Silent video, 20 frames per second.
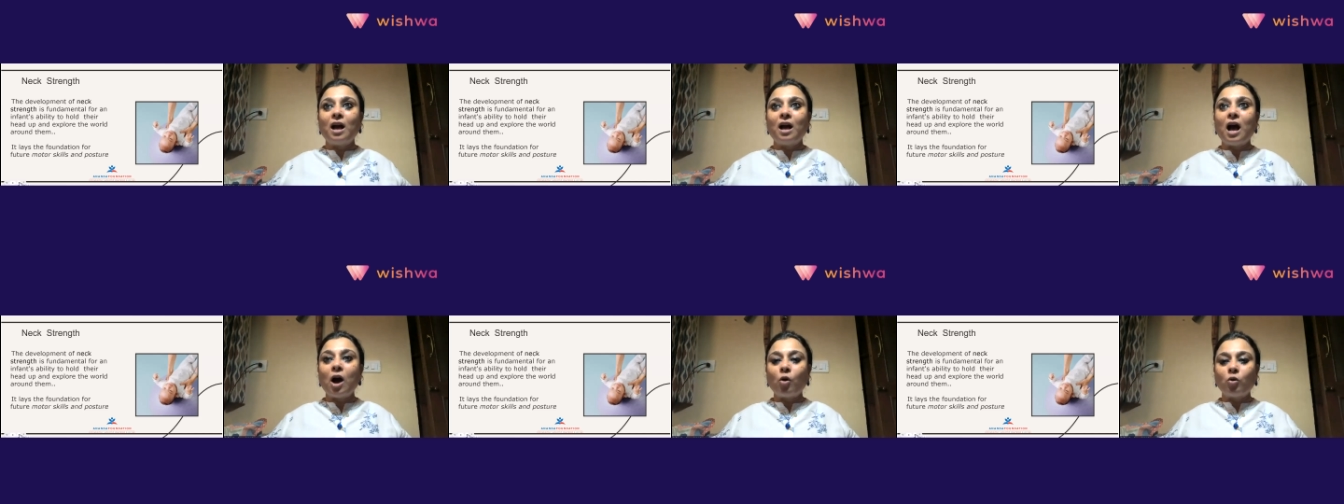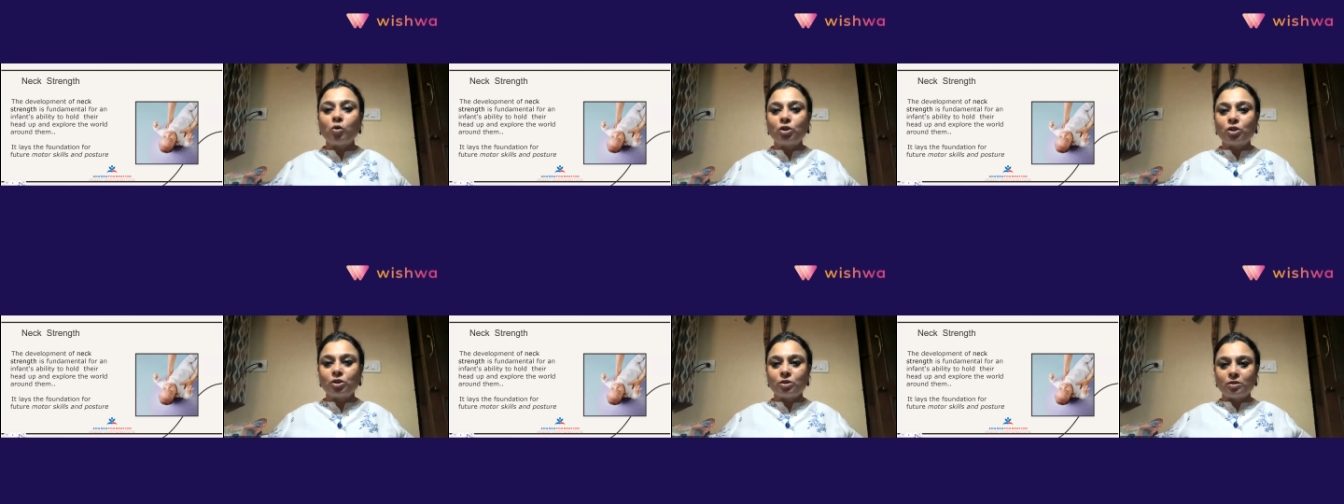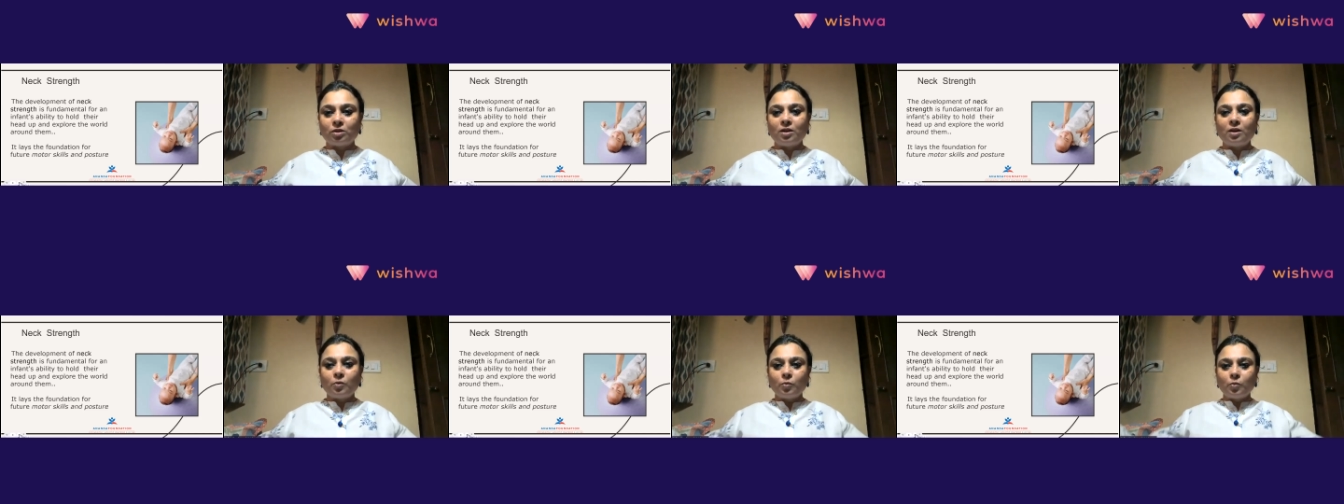out
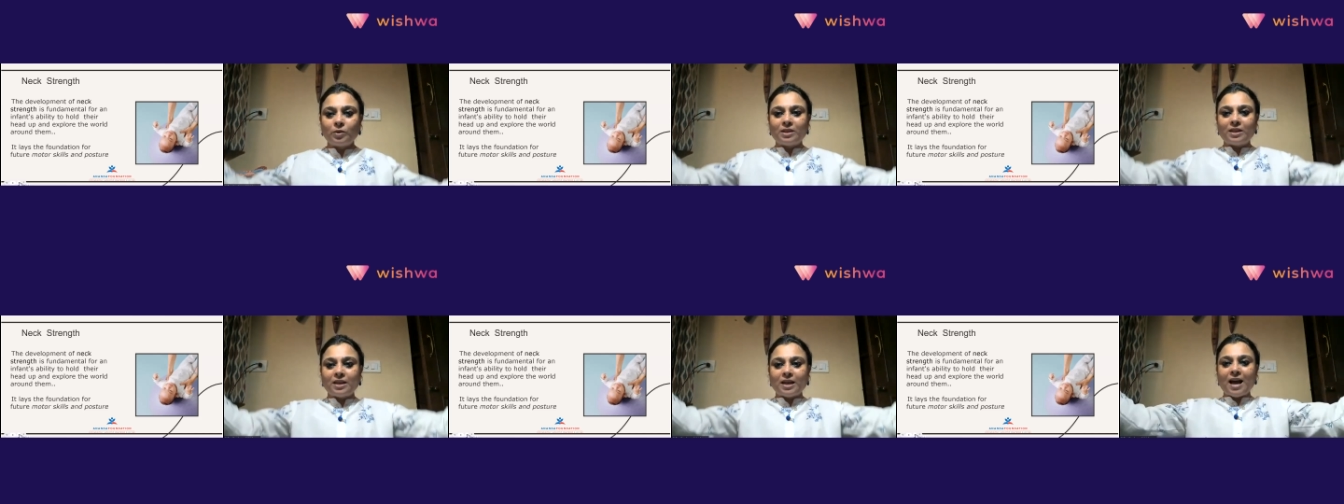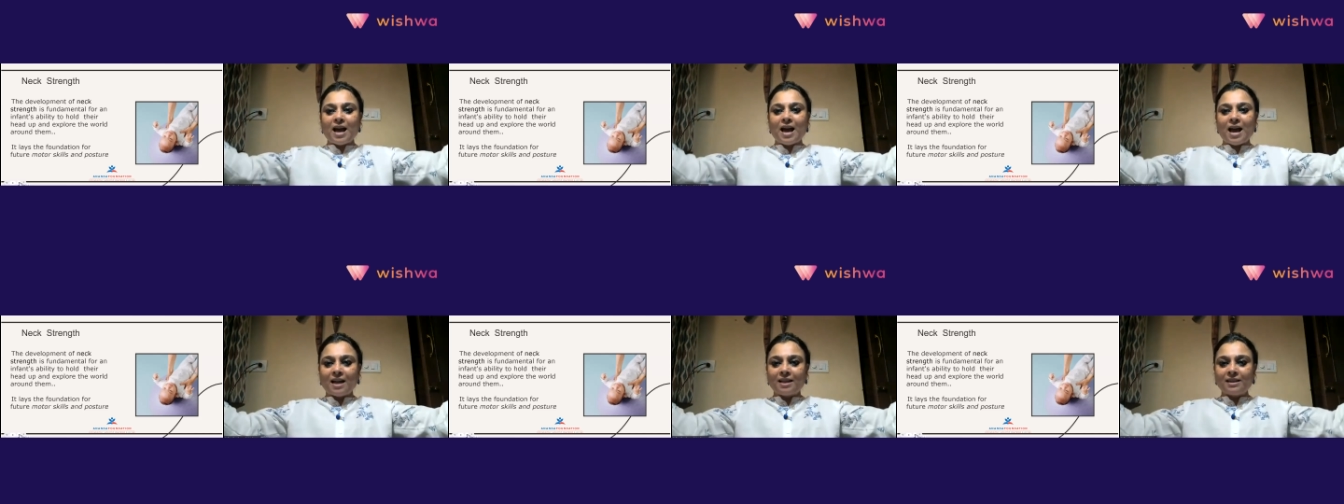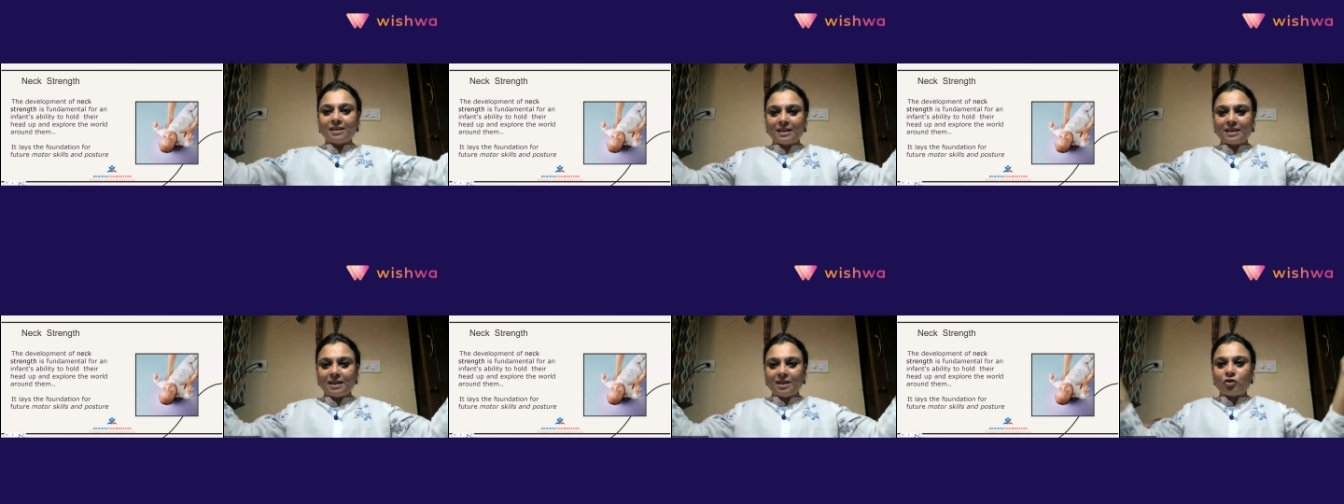with their
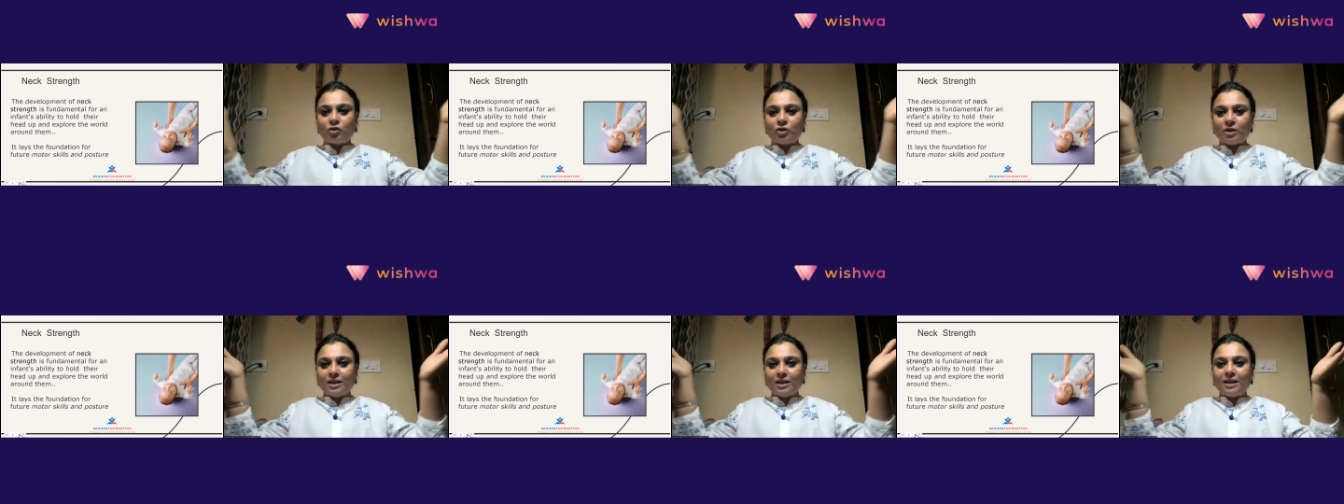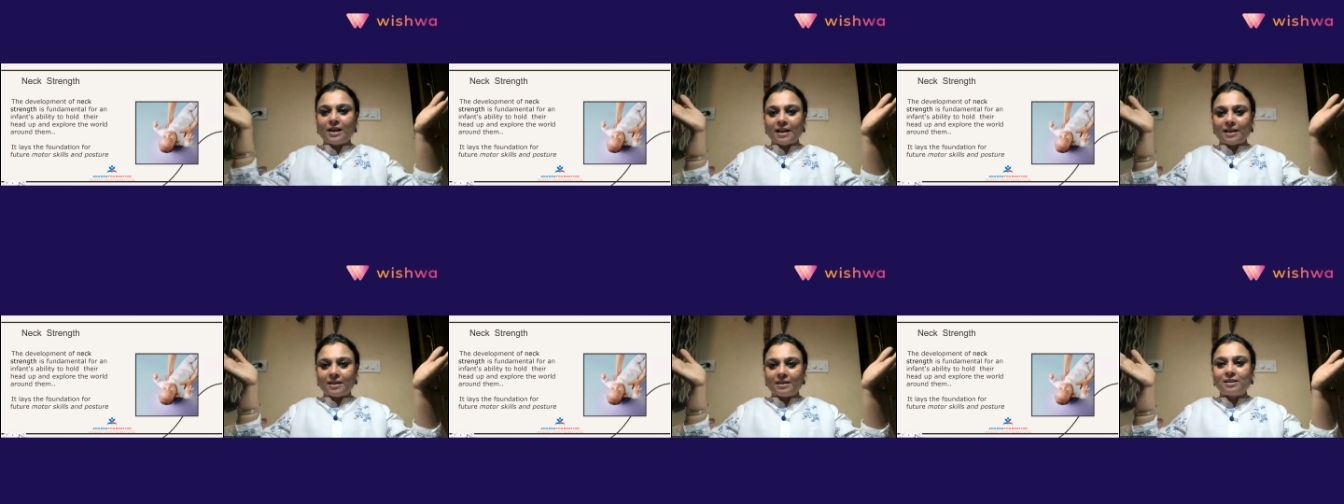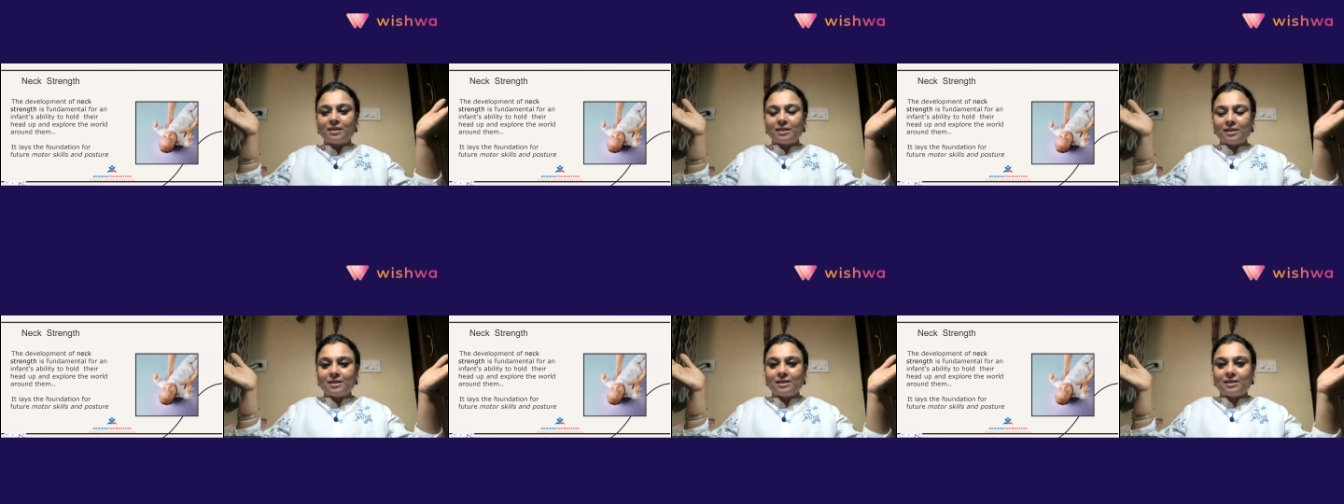hands literally like
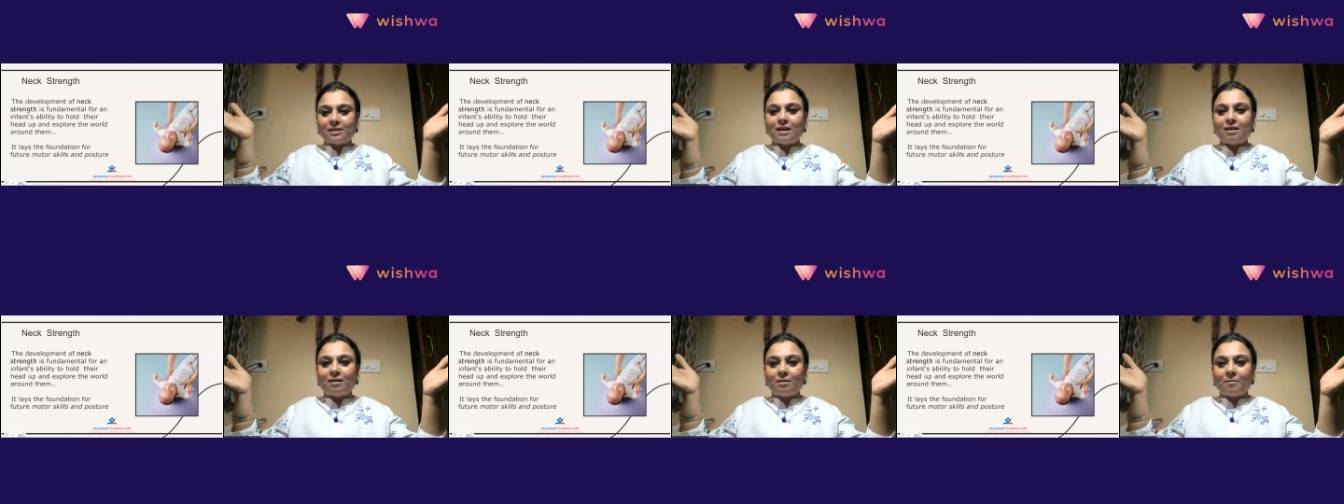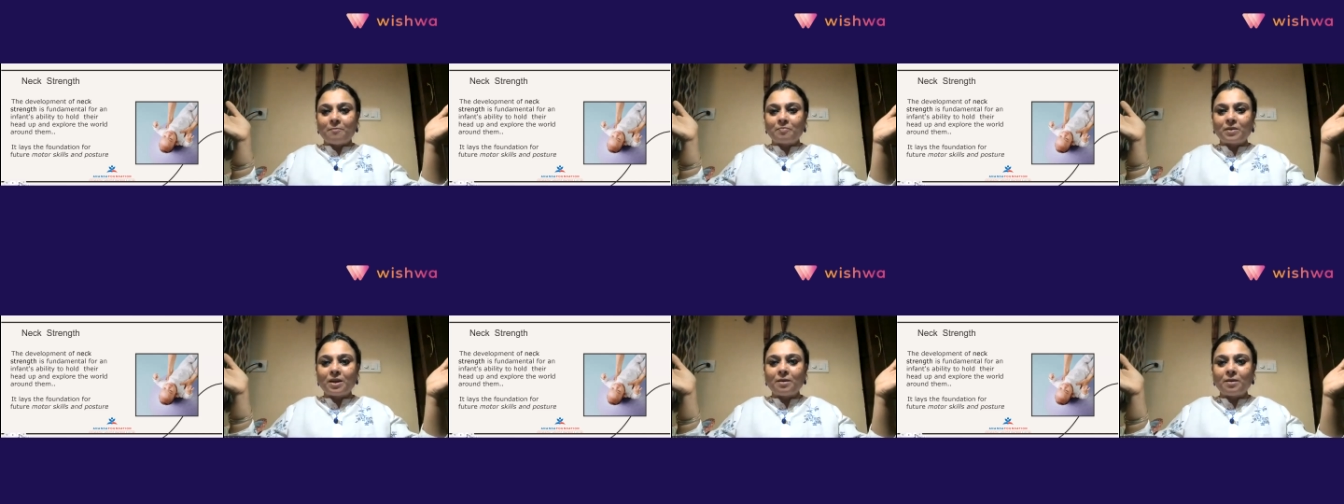this um,